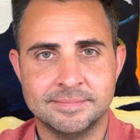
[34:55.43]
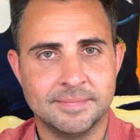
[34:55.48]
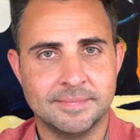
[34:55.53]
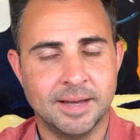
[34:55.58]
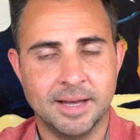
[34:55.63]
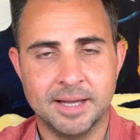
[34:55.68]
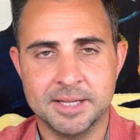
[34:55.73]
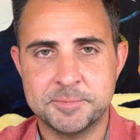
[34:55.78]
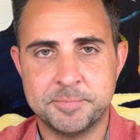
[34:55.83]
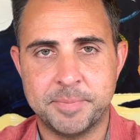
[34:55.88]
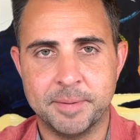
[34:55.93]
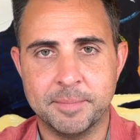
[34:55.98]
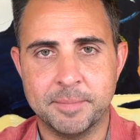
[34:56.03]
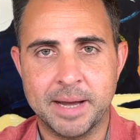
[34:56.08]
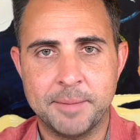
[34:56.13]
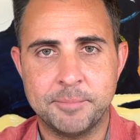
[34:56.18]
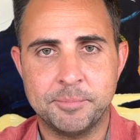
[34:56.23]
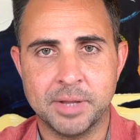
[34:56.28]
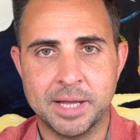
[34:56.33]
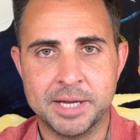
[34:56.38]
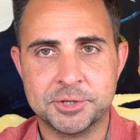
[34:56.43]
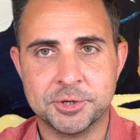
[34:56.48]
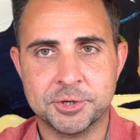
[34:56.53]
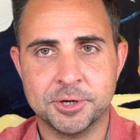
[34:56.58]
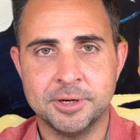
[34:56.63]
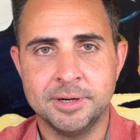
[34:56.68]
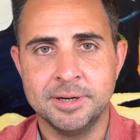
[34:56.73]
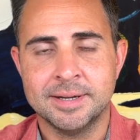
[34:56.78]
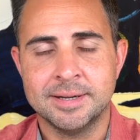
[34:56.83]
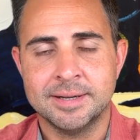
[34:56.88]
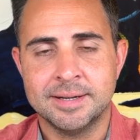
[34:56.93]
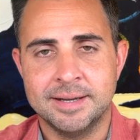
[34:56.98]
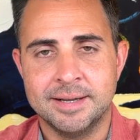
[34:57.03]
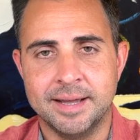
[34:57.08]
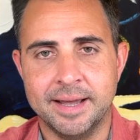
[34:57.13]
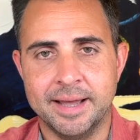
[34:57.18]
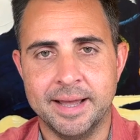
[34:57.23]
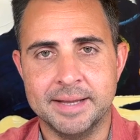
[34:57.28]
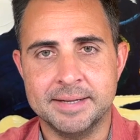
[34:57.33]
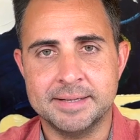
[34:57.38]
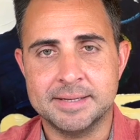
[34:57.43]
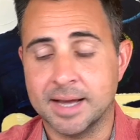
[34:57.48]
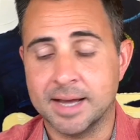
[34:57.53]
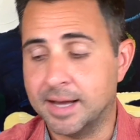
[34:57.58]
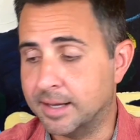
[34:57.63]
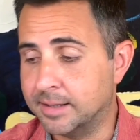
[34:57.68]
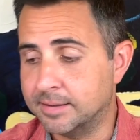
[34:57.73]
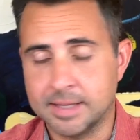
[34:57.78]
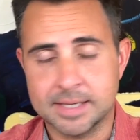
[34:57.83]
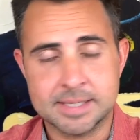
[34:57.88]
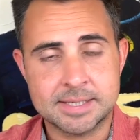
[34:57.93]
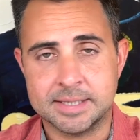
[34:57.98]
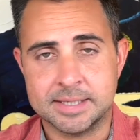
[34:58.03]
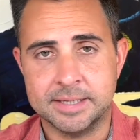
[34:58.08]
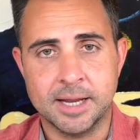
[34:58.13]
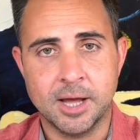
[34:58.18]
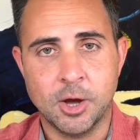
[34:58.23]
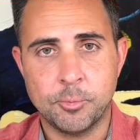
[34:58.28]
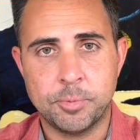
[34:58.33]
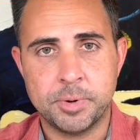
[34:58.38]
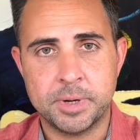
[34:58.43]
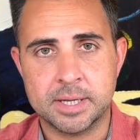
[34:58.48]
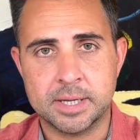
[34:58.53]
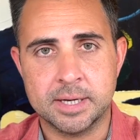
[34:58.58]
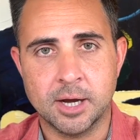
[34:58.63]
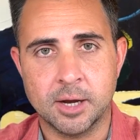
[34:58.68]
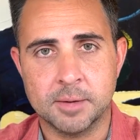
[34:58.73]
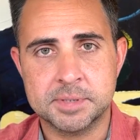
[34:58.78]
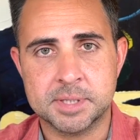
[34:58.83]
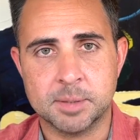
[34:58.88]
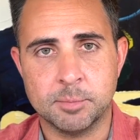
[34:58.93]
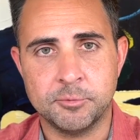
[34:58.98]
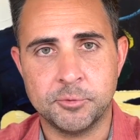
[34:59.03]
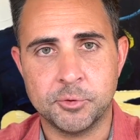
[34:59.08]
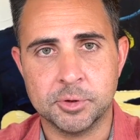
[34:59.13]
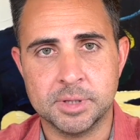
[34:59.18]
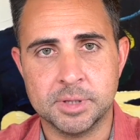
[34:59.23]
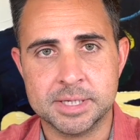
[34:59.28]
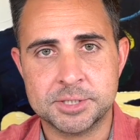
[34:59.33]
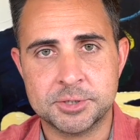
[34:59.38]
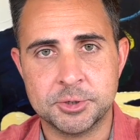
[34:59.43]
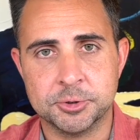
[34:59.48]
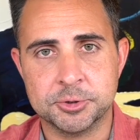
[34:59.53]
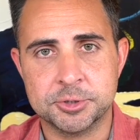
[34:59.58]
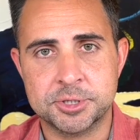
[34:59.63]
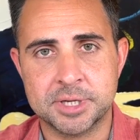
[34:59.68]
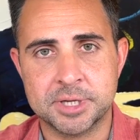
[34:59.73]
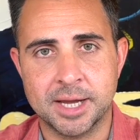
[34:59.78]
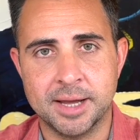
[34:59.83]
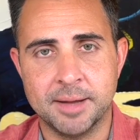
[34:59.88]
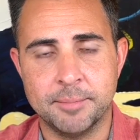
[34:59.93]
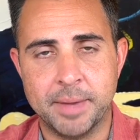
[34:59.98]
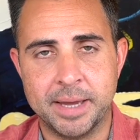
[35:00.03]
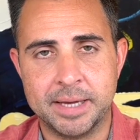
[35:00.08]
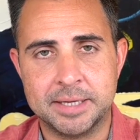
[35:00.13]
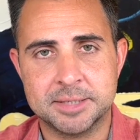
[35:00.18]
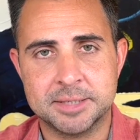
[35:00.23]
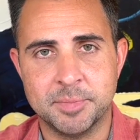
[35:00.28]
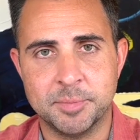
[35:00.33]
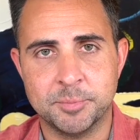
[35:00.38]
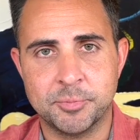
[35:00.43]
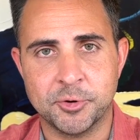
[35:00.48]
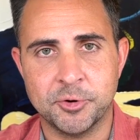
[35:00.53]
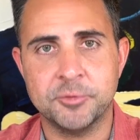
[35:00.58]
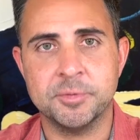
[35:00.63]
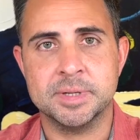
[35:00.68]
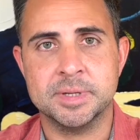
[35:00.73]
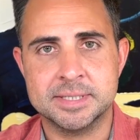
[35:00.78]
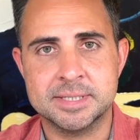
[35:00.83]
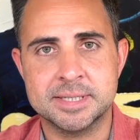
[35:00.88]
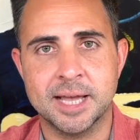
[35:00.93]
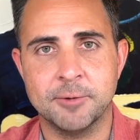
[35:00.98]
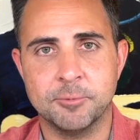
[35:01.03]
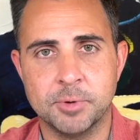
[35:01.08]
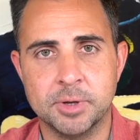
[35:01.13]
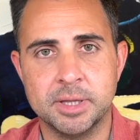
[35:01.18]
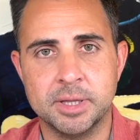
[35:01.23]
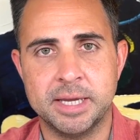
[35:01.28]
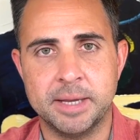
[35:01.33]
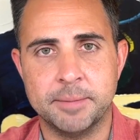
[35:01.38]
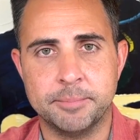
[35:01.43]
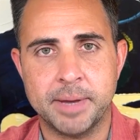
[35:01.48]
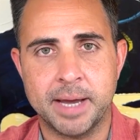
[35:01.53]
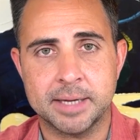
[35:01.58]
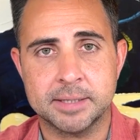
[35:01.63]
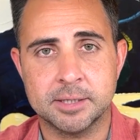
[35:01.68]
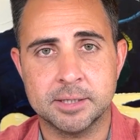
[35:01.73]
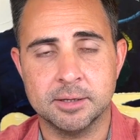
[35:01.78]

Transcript: It's been my pleasure. And listen, hope we can help some of your listeners make some improvements that really impact their